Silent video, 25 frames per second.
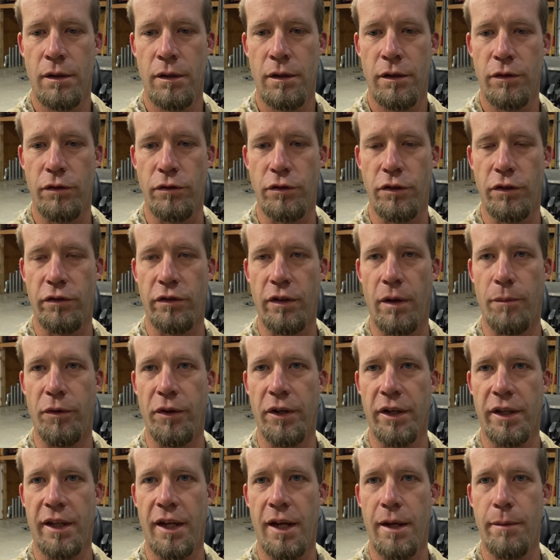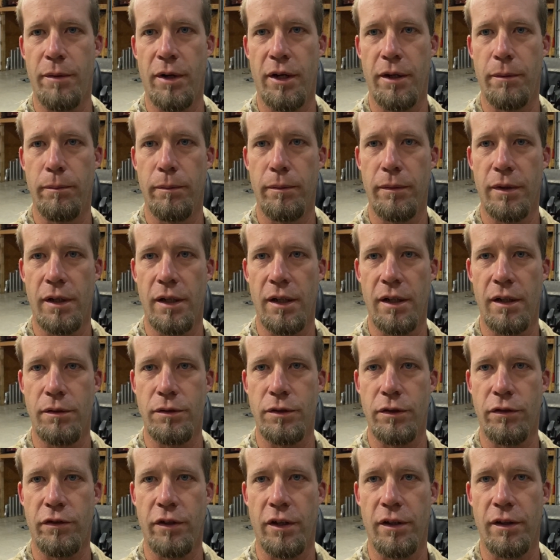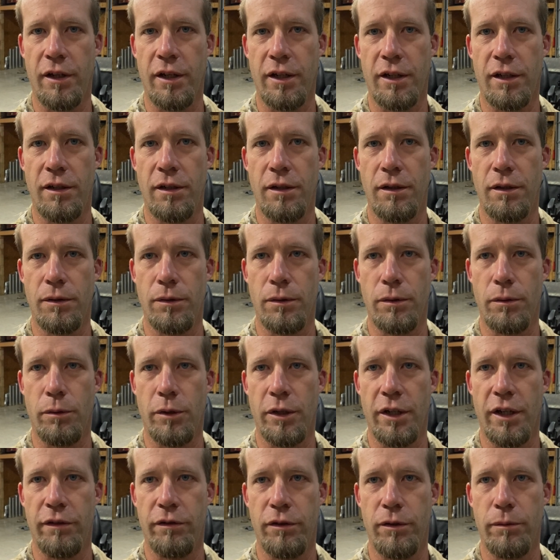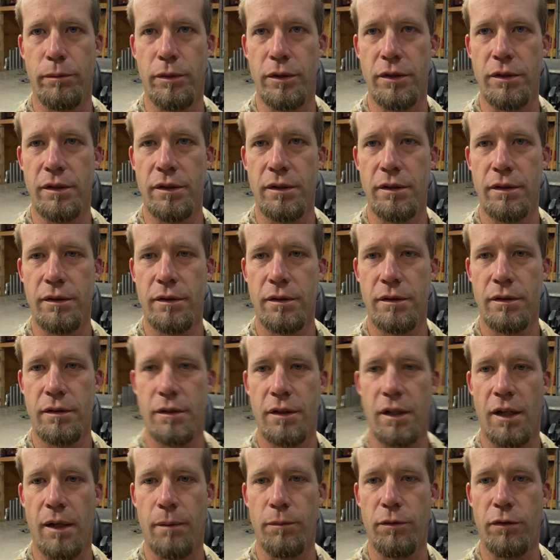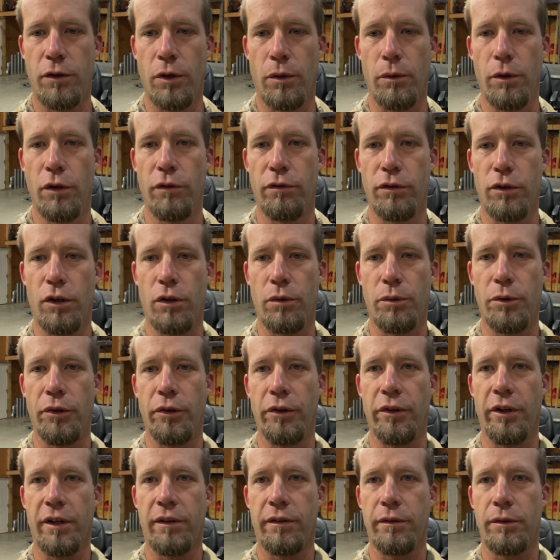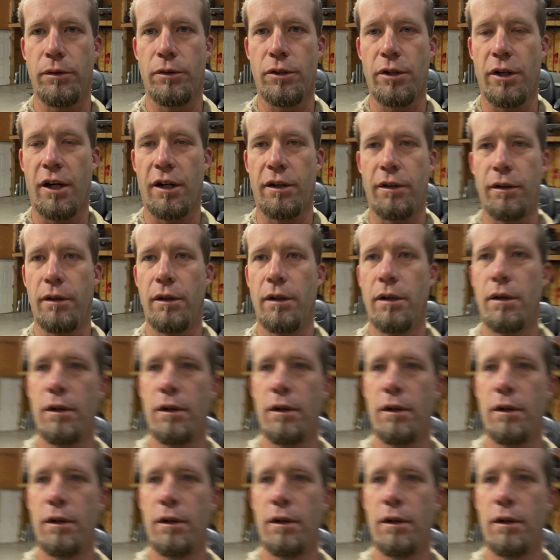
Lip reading: was just something that came up. I was just unlucky or whatever, but still overall really like the little tractor.